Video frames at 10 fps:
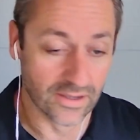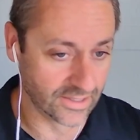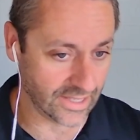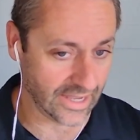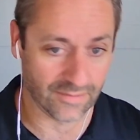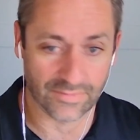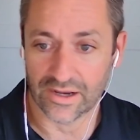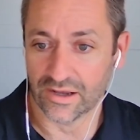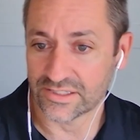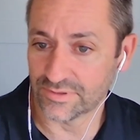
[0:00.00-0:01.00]
can my
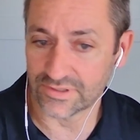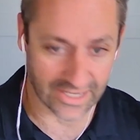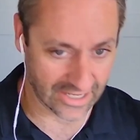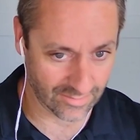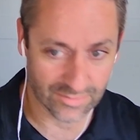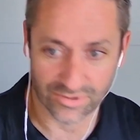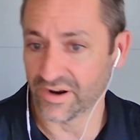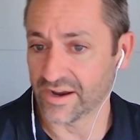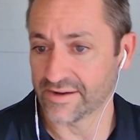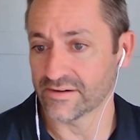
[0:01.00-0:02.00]
hospital, can my
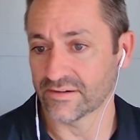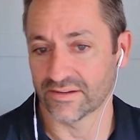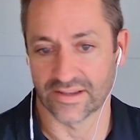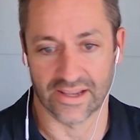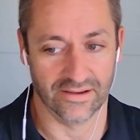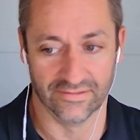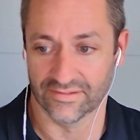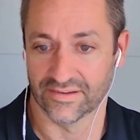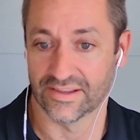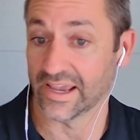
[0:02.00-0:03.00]
provider, can
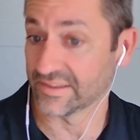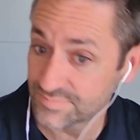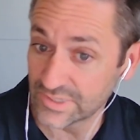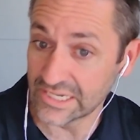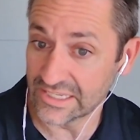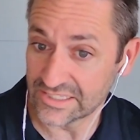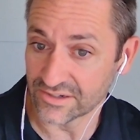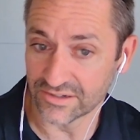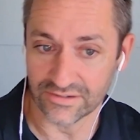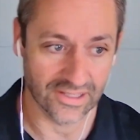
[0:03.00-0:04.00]
this be
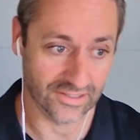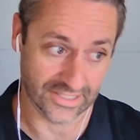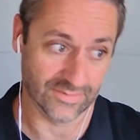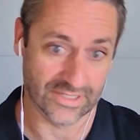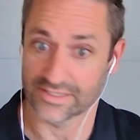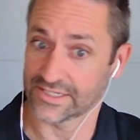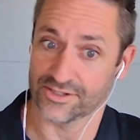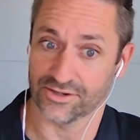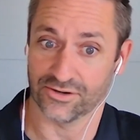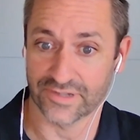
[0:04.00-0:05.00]
easier? It seems like it's
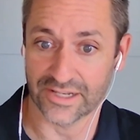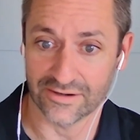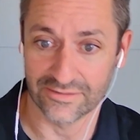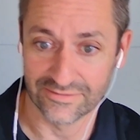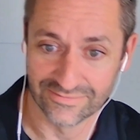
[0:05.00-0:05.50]
easier over there.